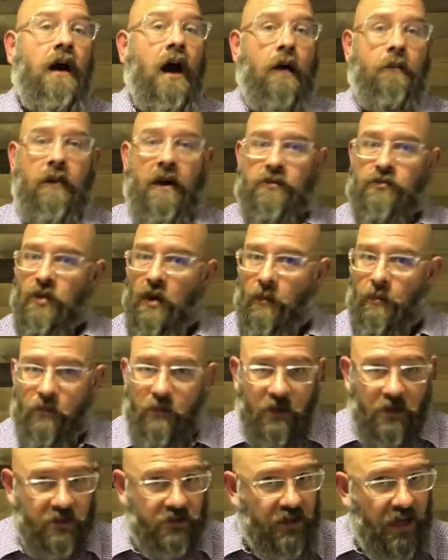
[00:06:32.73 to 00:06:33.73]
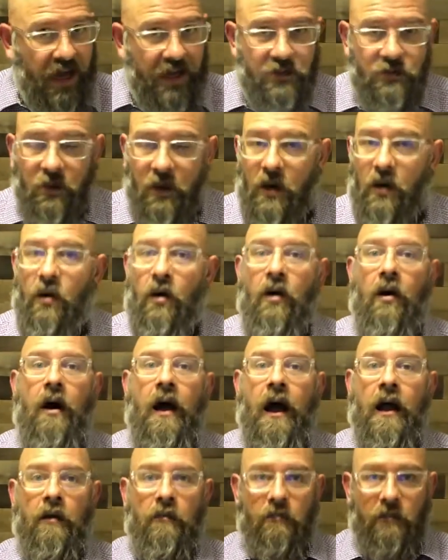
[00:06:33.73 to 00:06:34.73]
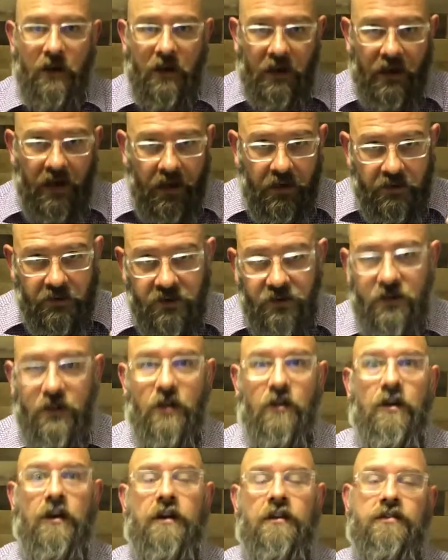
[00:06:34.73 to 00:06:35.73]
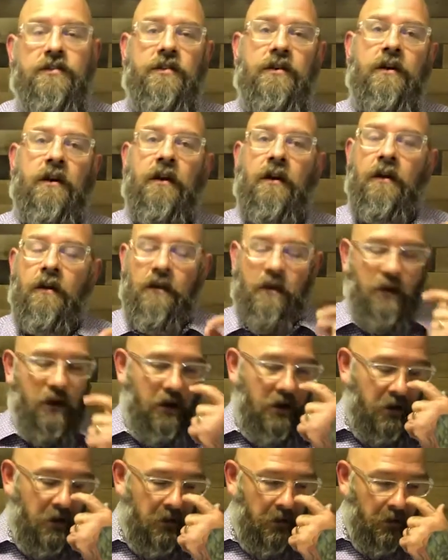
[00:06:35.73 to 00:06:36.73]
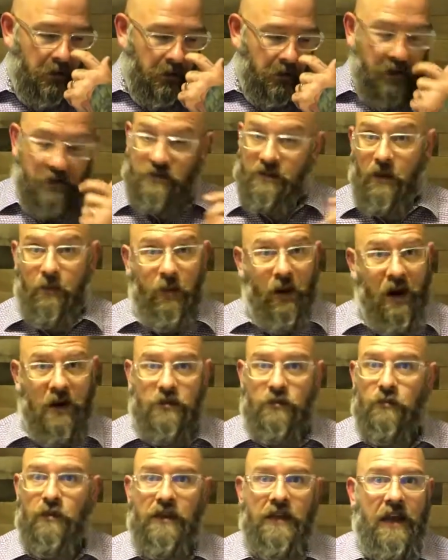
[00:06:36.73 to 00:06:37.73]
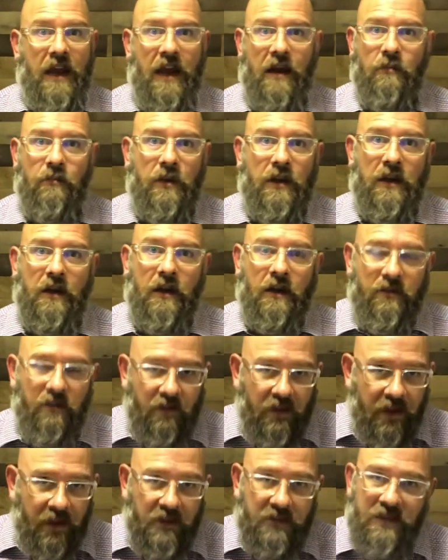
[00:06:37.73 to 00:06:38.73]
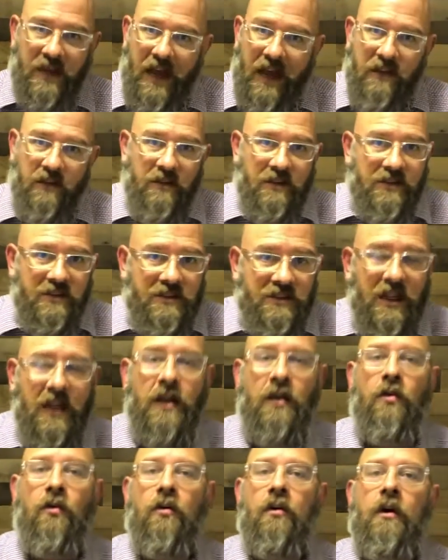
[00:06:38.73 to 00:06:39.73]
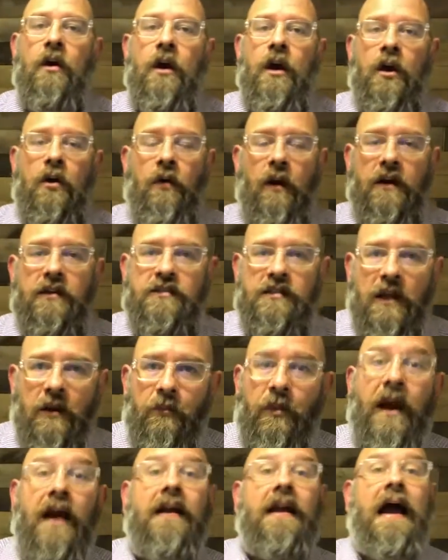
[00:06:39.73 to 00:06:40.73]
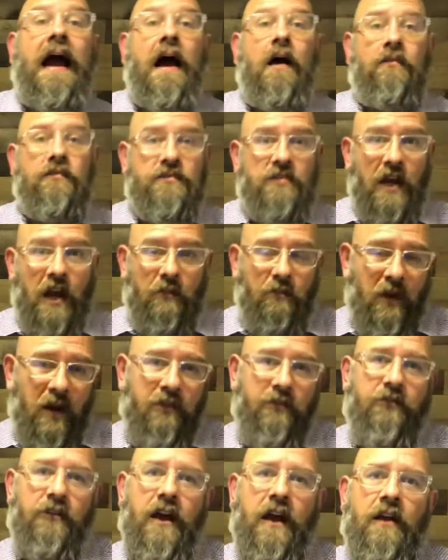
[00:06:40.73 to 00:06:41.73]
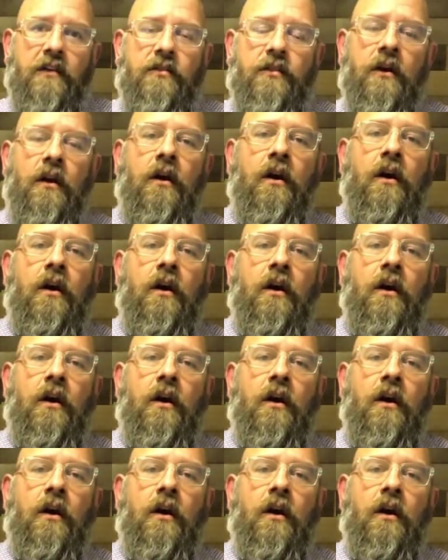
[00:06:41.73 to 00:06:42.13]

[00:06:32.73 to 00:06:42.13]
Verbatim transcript: I'm not trying to exaggerate at all. I am being as serious as I possibly can be. It has had the single greatest impact outside my faith